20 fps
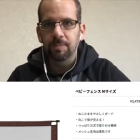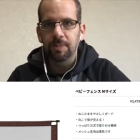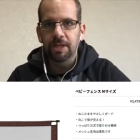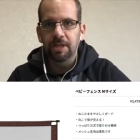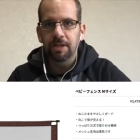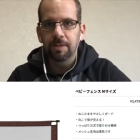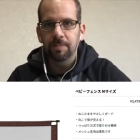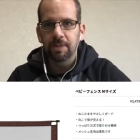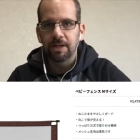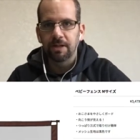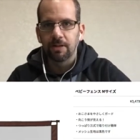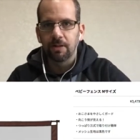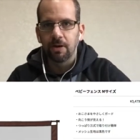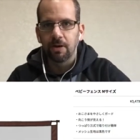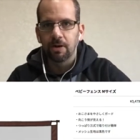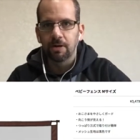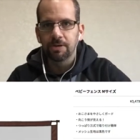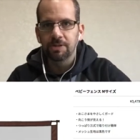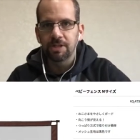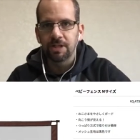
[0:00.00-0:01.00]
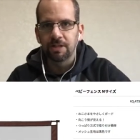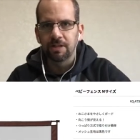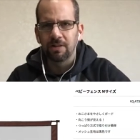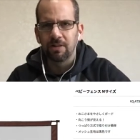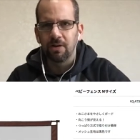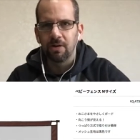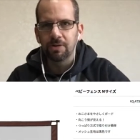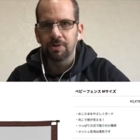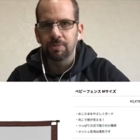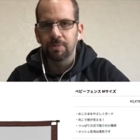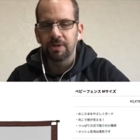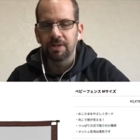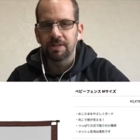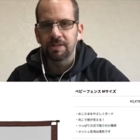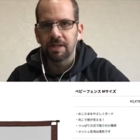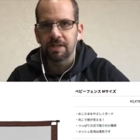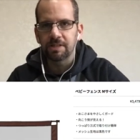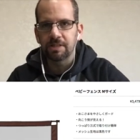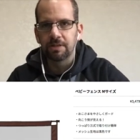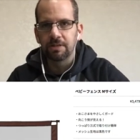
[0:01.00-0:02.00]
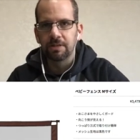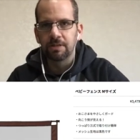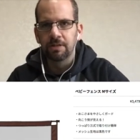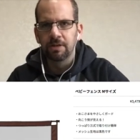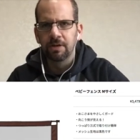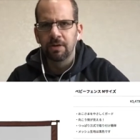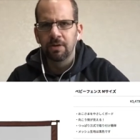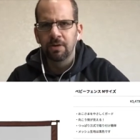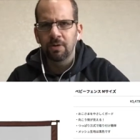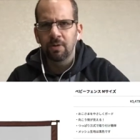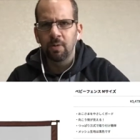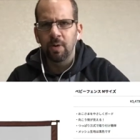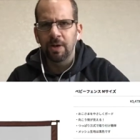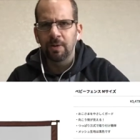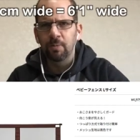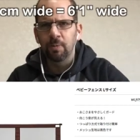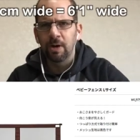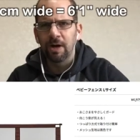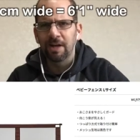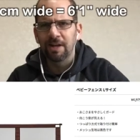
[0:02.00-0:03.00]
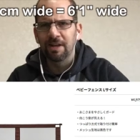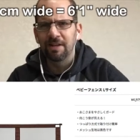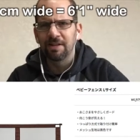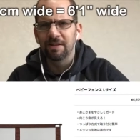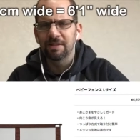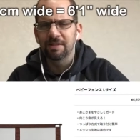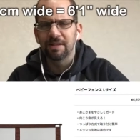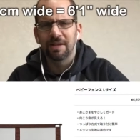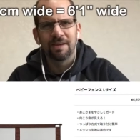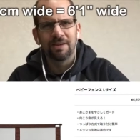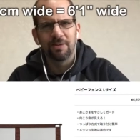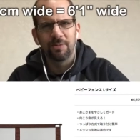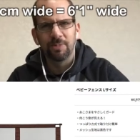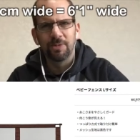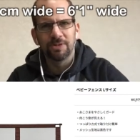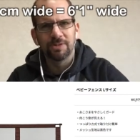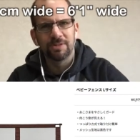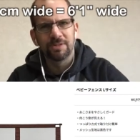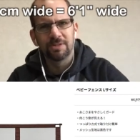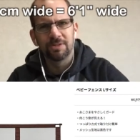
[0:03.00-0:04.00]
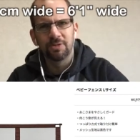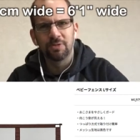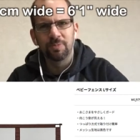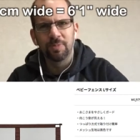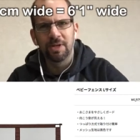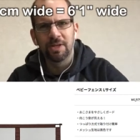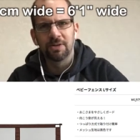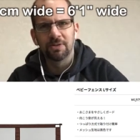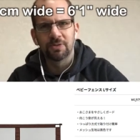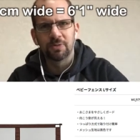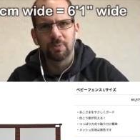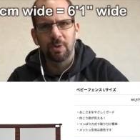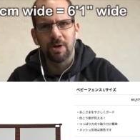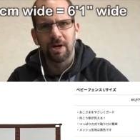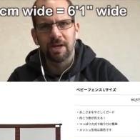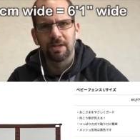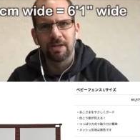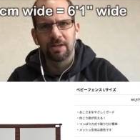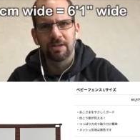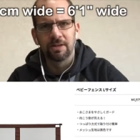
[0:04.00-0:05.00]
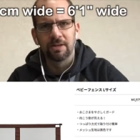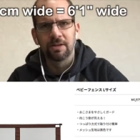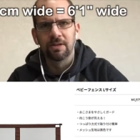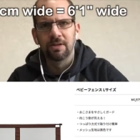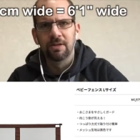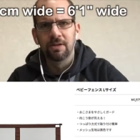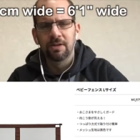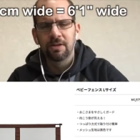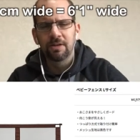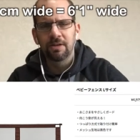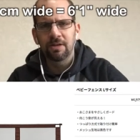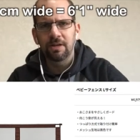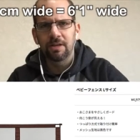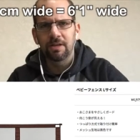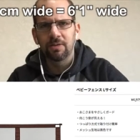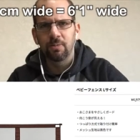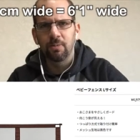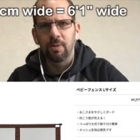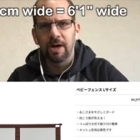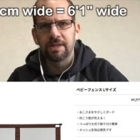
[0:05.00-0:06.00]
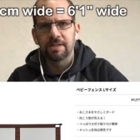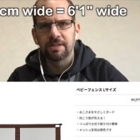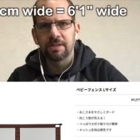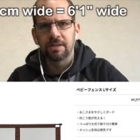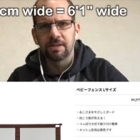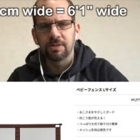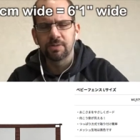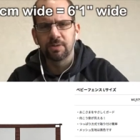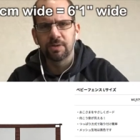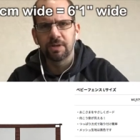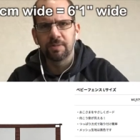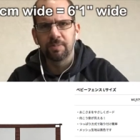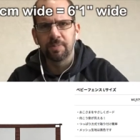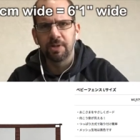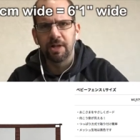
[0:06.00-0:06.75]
a medium and a large, and the large one is actually quite wide. I think it's like almost 2 meters wide in the widest thing, so it can